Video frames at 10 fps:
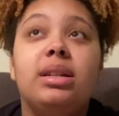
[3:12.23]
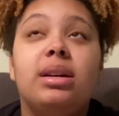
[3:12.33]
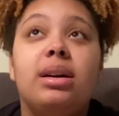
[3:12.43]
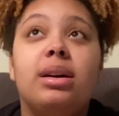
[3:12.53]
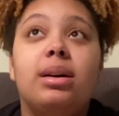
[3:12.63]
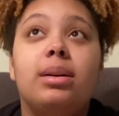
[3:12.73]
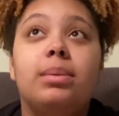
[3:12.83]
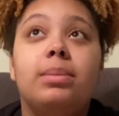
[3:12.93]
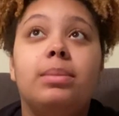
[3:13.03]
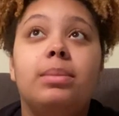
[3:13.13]

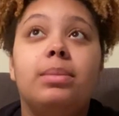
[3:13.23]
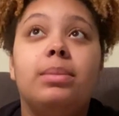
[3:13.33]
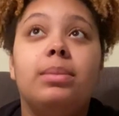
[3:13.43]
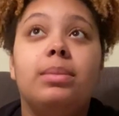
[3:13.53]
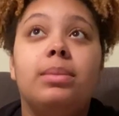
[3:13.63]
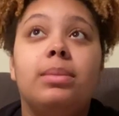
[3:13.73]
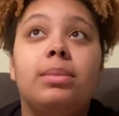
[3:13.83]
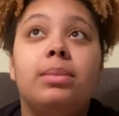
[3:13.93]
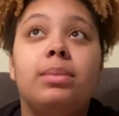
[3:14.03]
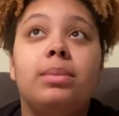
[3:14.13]

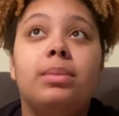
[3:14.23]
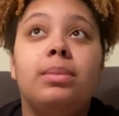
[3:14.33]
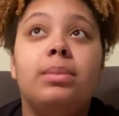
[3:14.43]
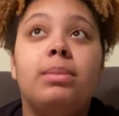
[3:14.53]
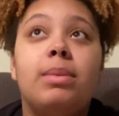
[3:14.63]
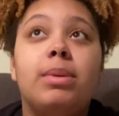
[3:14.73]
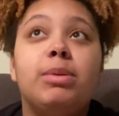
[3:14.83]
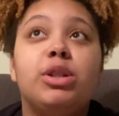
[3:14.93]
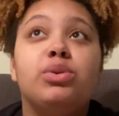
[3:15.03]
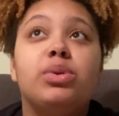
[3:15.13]
my blood
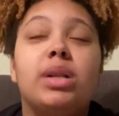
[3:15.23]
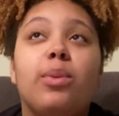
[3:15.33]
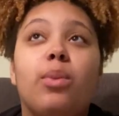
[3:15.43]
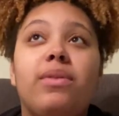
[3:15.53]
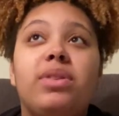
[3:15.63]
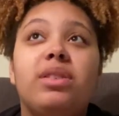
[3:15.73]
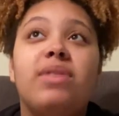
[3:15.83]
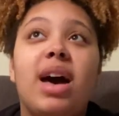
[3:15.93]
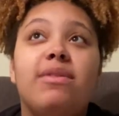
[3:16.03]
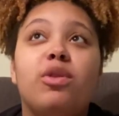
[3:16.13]
pressure was like
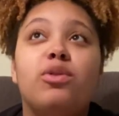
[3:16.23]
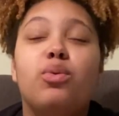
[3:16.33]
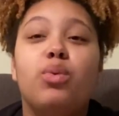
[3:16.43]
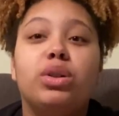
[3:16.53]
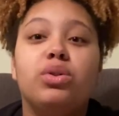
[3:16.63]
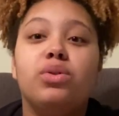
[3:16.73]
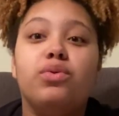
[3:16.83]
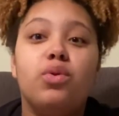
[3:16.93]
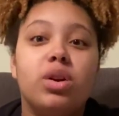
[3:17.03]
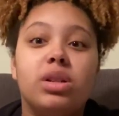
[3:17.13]
155 over
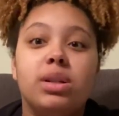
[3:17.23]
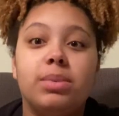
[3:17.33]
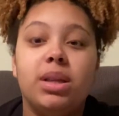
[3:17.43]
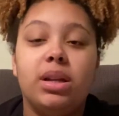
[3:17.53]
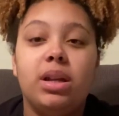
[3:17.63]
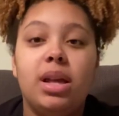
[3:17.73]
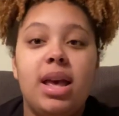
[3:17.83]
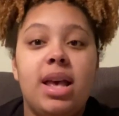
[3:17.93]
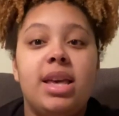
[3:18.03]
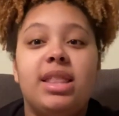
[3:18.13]
104 or something.
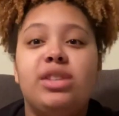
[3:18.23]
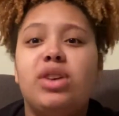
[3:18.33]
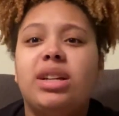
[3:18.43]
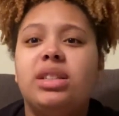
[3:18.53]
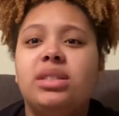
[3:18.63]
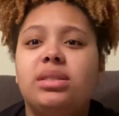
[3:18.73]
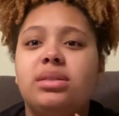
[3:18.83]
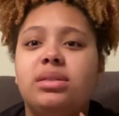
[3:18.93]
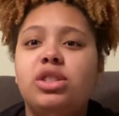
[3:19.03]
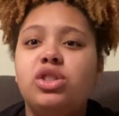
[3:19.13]
And they tried to
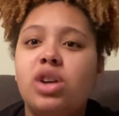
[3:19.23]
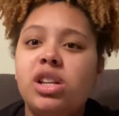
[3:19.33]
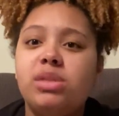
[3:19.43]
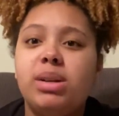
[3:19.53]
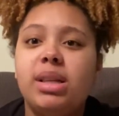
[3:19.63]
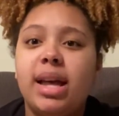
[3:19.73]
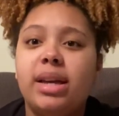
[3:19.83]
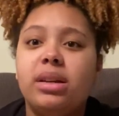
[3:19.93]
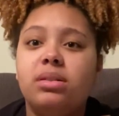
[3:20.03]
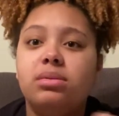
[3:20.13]
discharge me
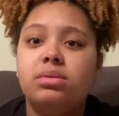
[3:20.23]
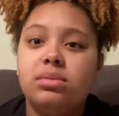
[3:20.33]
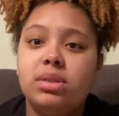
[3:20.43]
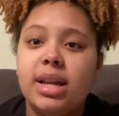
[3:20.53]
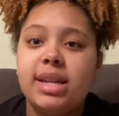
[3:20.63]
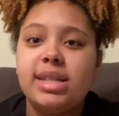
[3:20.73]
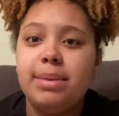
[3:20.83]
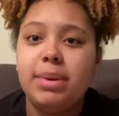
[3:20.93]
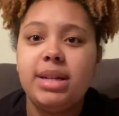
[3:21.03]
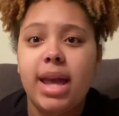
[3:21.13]
like the next day,
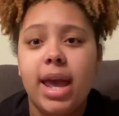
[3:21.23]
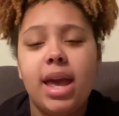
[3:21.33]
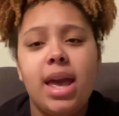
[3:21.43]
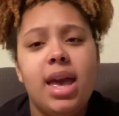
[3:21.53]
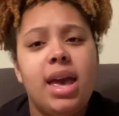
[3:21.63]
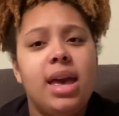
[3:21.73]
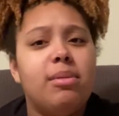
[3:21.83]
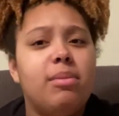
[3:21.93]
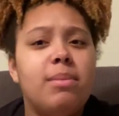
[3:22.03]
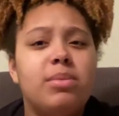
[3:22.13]
Monday.
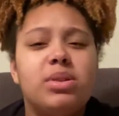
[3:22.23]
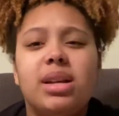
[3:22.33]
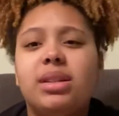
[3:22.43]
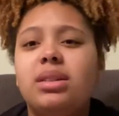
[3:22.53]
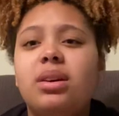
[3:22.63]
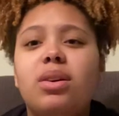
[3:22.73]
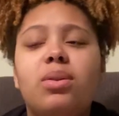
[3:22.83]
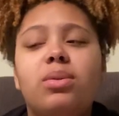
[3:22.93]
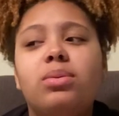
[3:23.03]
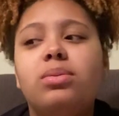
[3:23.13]
And mom was like,
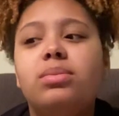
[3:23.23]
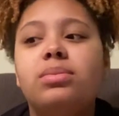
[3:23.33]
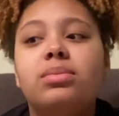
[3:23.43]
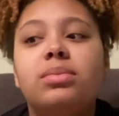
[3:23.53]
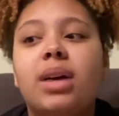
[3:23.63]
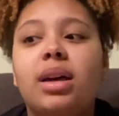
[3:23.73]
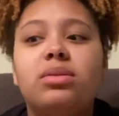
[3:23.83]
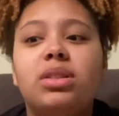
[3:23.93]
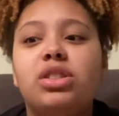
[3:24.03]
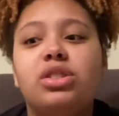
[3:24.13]
no, I don't
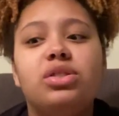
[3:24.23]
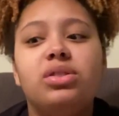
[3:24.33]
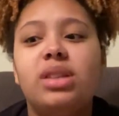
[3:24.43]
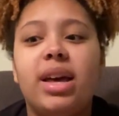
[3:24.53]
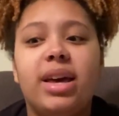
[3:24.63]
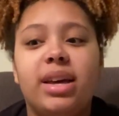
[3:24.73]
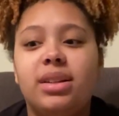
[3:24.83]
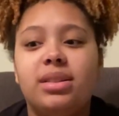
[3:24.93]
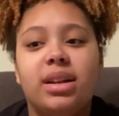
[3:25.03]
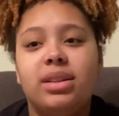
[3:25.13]
think you should do that.
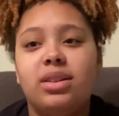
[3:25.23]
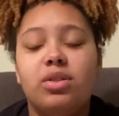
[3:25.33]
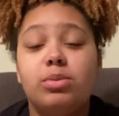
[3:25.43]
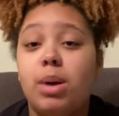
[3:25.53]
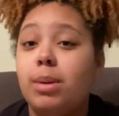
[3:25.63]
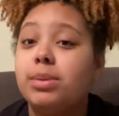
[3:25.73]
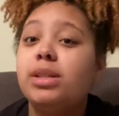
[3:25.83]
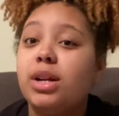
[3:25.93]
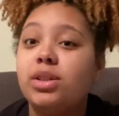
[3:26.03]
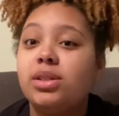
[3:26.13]
Like, no, because mom was a
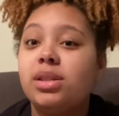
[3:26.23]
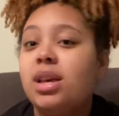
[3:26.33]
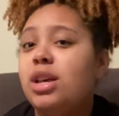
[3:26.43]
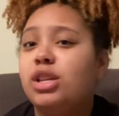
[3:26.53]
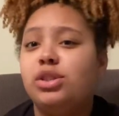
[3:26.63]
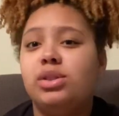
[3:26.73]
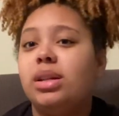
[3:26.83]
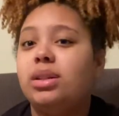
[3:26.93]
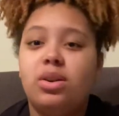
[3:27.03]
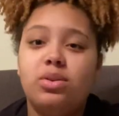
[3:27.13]
nurse. She was like,
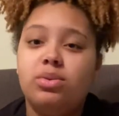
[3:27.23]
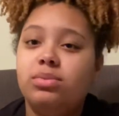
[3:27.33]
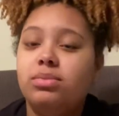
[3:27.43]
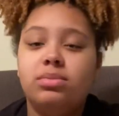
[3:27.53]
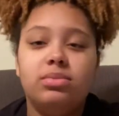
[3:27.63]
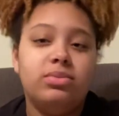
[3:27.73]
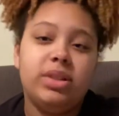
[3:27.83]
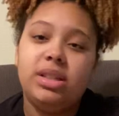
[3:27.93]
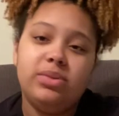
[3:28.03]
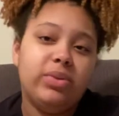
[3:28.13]
no,
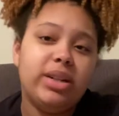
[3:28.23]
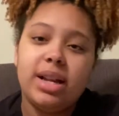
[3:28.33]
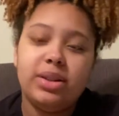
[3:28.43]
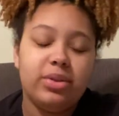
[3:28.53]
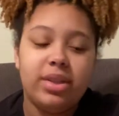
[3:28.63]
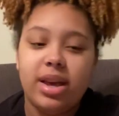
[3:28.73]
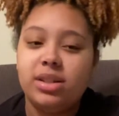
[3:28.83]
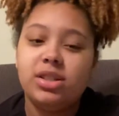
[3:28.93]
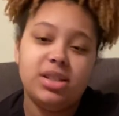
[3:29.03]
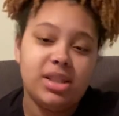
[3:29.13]
we're not doing that.
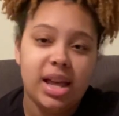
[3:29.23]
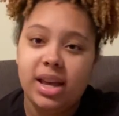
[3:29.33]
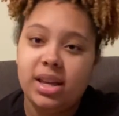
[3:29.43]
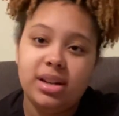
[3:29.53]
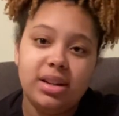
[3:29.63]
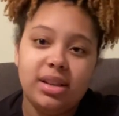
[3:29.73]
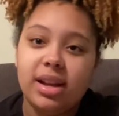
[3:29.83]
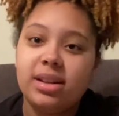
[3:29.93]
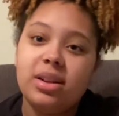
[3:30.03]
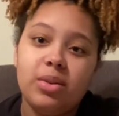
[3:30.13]
She's staying.
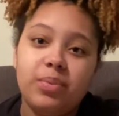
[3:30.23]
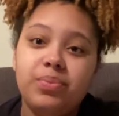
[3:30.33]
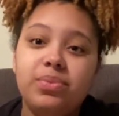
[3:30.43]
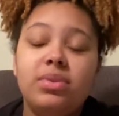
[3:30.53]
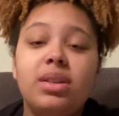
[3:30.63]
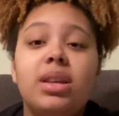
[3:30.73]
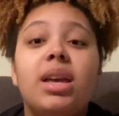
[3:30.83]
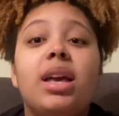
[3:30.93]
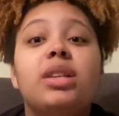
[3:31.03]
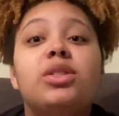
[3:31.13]
Like, no.
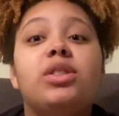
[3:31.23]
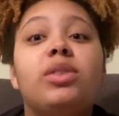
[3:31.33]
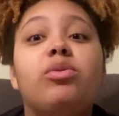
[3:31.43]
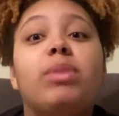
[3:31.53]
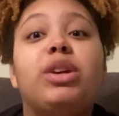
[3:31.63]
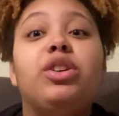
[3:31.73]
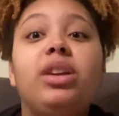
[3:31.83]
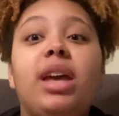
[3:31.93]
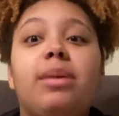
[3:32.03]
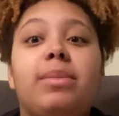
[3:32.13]
So then when my urine
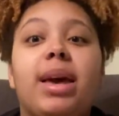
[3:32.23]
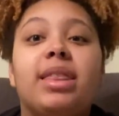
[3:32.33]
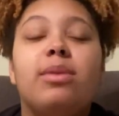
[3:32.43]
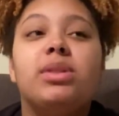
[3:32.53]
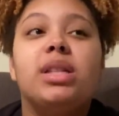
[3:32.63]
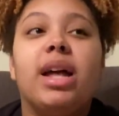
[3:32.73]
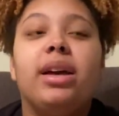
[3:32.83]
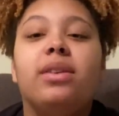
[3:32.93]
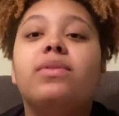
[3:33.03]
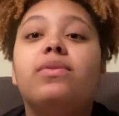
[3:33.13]
came back, they was
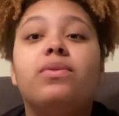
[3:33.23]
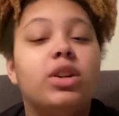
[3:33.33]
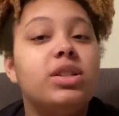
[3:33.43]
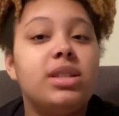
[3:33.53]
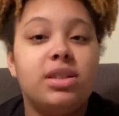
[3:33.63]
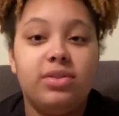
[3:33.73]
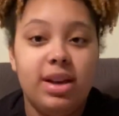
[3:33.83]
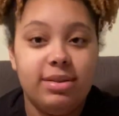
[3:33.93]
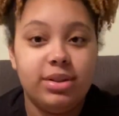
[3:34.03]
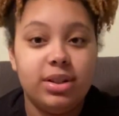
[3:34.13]
like, first, it took
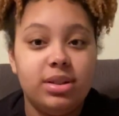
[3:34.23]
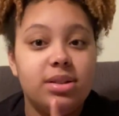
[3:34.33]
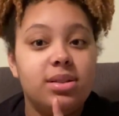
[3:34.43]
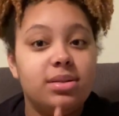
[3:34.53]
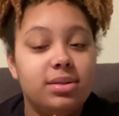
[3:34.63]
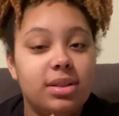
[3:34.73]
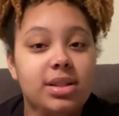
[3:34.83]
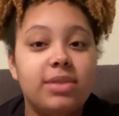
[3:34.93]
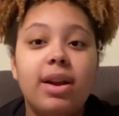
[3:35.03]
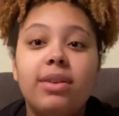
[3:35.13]
forever. It
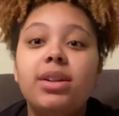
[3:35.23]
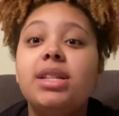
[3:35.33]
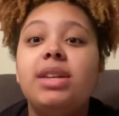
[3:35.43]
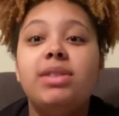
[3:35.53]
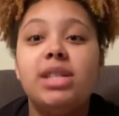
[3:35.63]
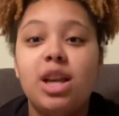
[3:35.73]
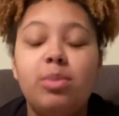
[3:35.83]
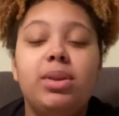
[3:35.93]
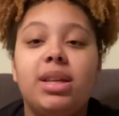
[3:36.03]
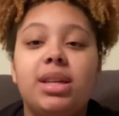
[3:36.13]
took forever to even tell
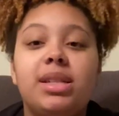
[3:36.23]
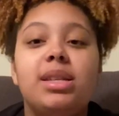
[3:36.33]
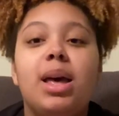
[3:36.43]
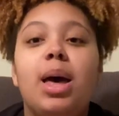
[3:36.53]
me this.